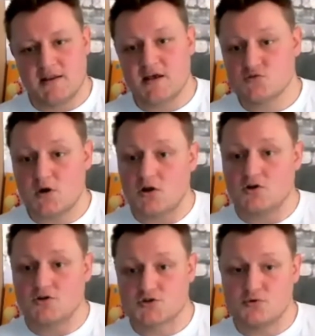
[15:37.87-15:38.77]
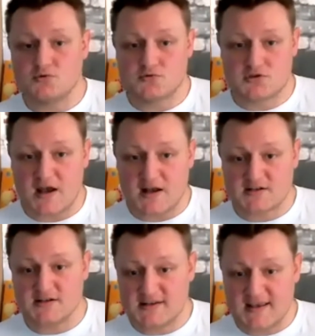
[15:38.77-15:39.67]
and that's why a lot of schools
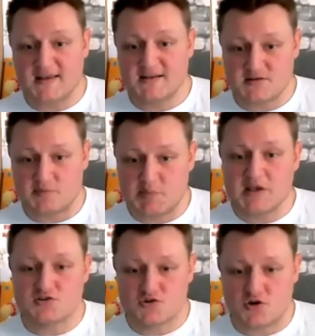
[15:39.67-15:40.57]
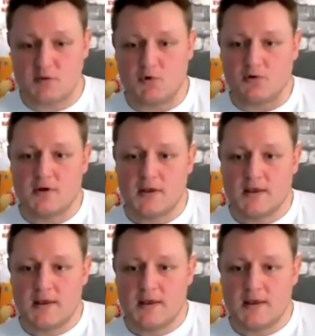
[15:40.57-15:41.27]
actually get into big trouble